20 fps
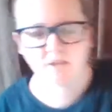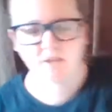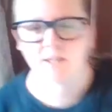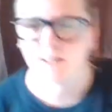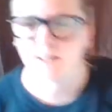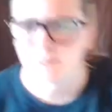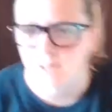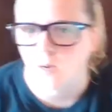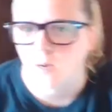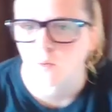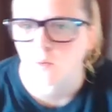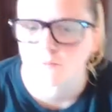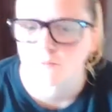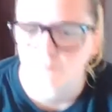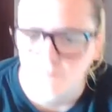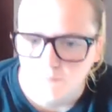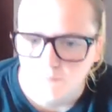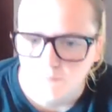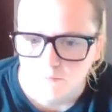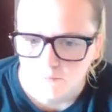like that one.
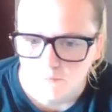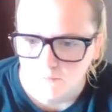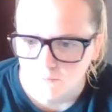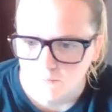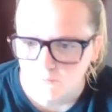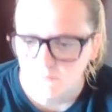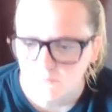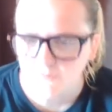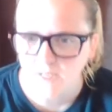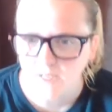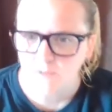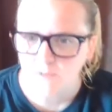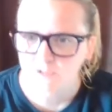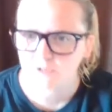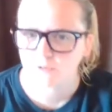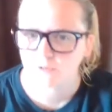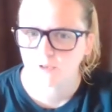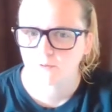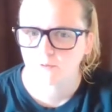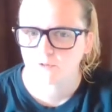That one
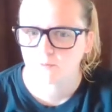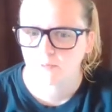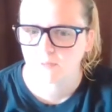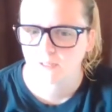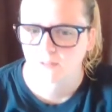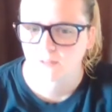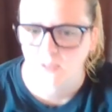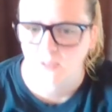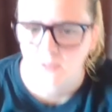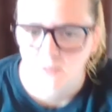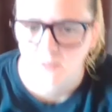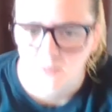stood out to me a lot.